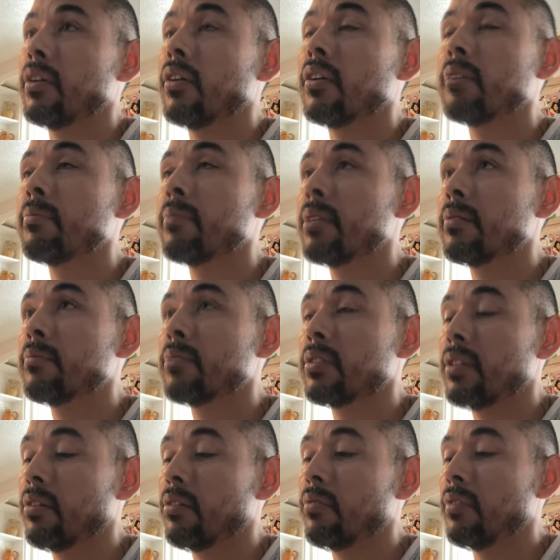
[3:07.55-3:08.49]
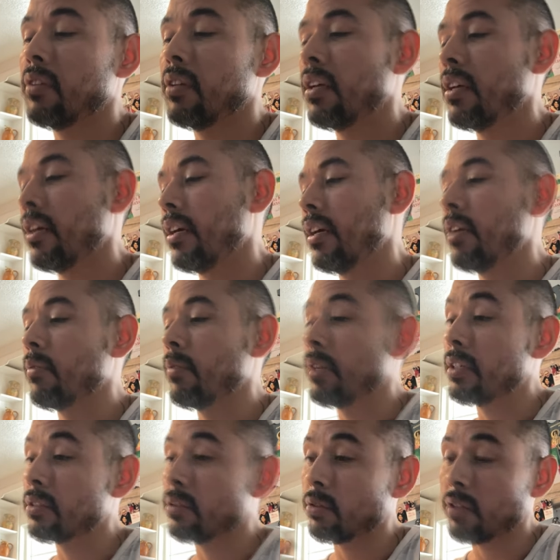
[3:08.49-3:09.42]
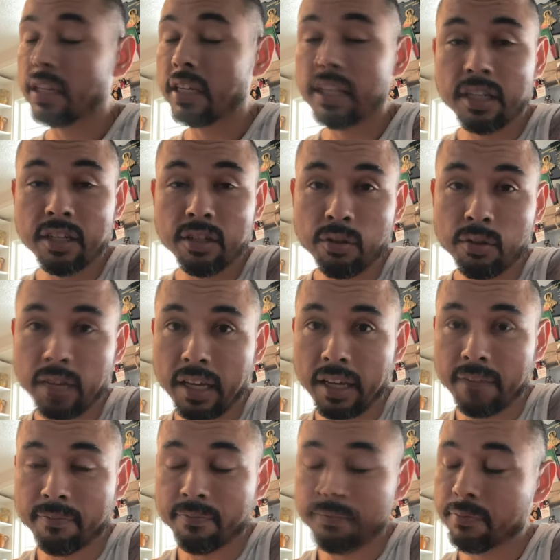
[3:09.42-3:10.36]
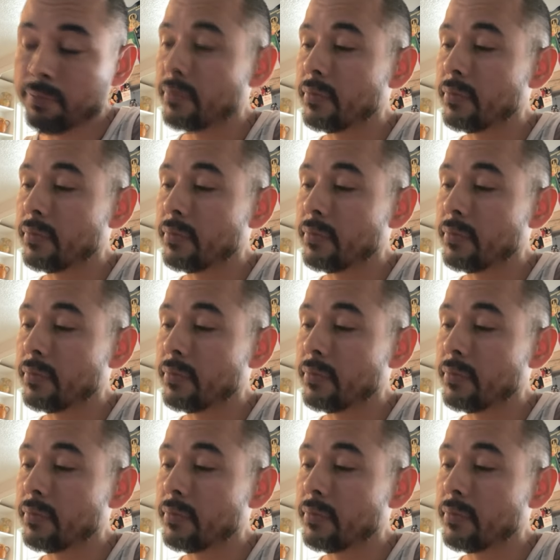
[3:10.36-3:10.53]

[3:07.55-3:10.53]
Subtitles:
all about himself. Anyway, so they didn't do that.